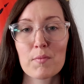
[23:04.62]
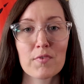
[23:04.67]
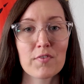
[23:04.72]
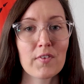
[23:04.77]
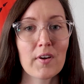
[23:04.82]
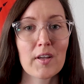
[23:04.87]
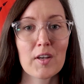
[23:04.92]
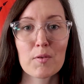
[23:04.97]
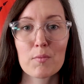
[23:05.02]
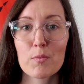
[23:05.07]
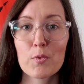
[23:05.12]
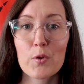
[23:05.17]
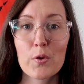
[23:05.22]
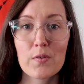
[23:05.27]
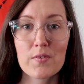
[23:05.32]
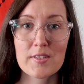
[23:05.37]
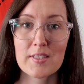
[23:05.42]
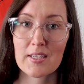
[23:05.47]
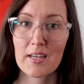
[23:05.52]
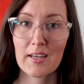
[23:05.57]
fun
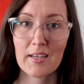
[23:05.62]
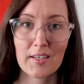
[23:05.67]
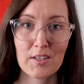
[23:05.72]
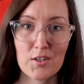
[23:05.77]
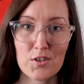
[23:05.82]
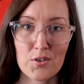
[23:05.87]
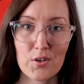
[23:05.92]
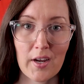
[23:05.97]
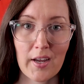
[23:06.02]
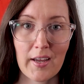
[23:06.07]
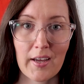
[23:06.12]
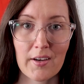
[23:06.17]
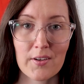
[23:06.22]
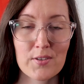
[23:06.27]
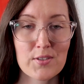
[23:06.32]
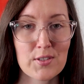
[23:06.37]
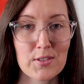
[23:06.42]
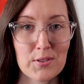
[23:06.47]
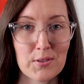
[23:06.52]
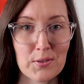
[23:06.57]
moves that I can try
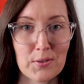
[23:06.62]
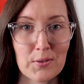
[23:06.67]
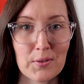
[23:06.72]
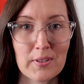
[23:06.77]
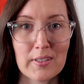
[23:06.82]
out too.